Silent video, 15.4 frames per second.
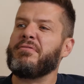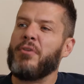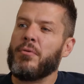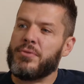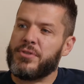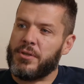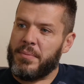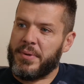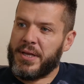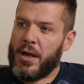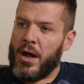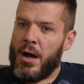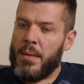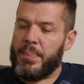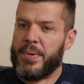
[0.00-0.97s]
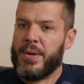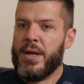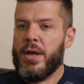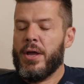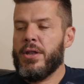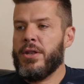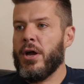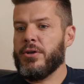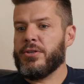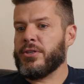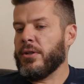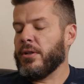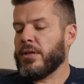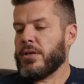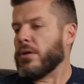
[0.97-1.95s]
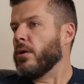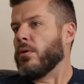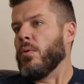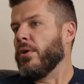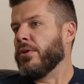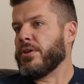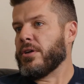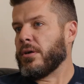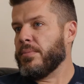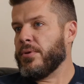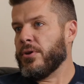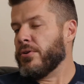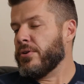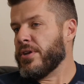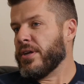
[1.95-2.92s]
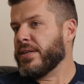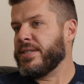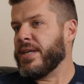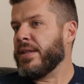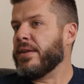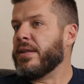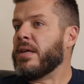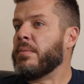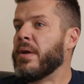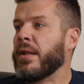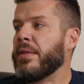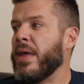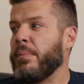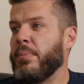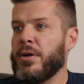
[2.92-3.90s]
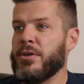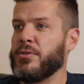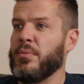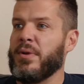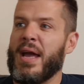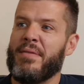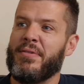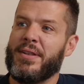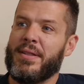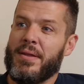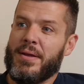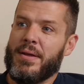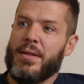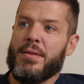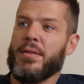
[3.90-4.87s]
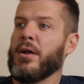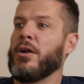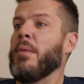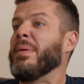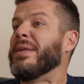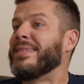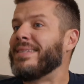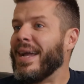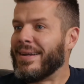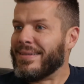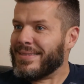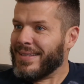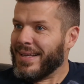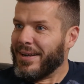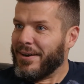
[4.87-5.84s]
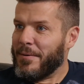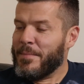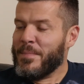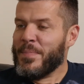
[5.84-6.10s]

phone somebody up. Now suddenly you could go onto your computer and you could send an email and that person would have it couple of seconds later,